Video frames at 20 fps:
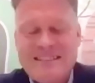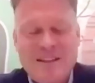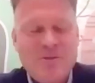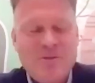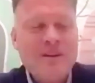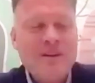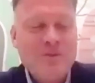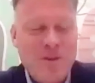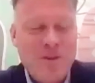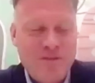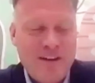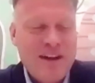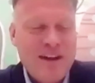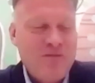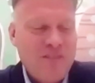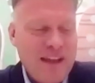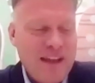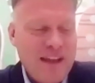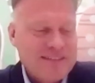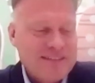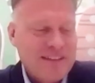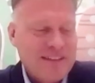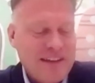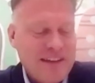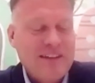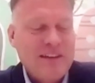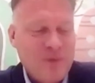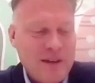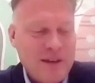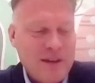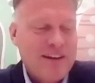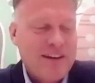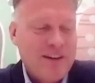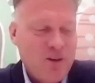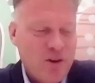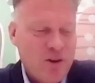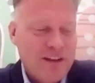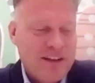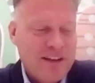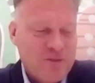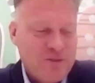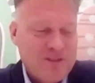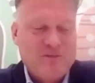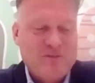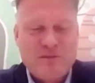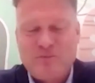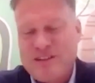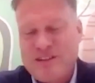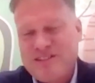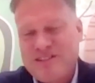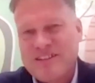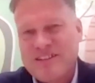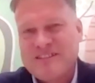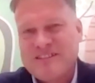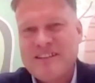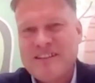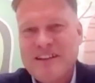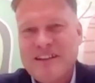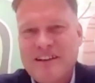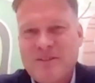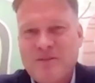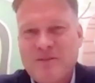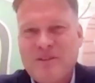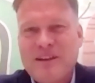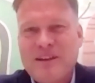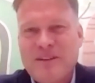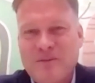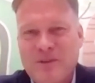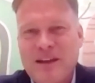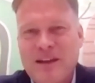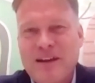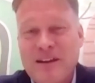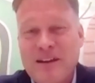no, we were very flattered. I think we got an early Christmas present. We were